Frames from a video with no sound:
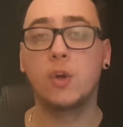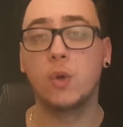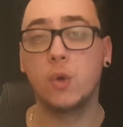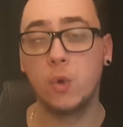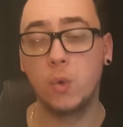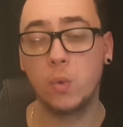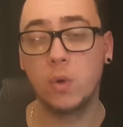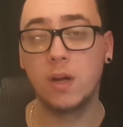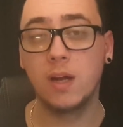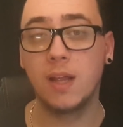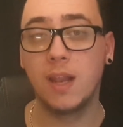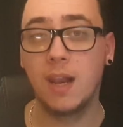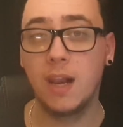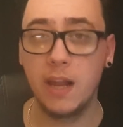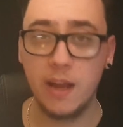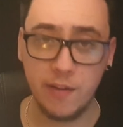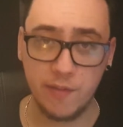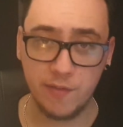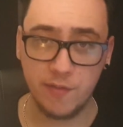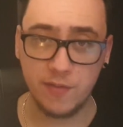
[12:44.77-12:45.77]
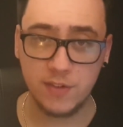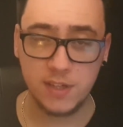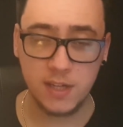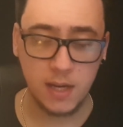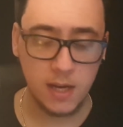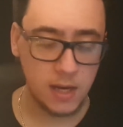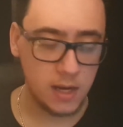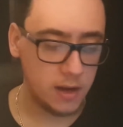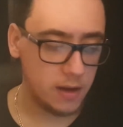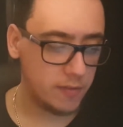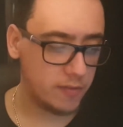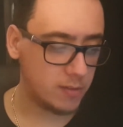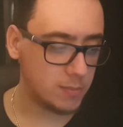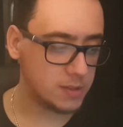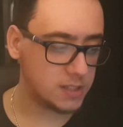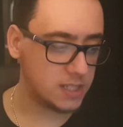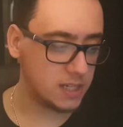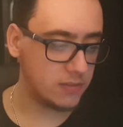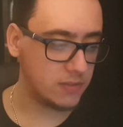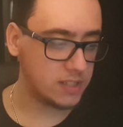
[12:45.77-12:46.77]
Who Lived
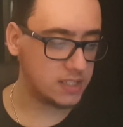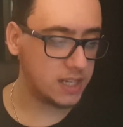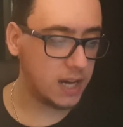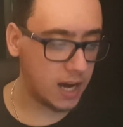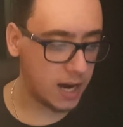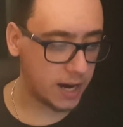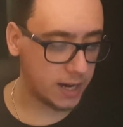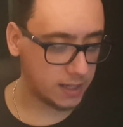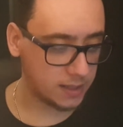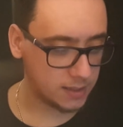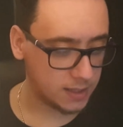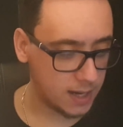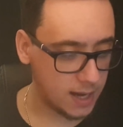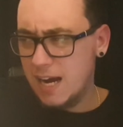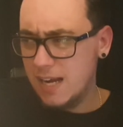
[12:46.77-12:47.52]
from series 9.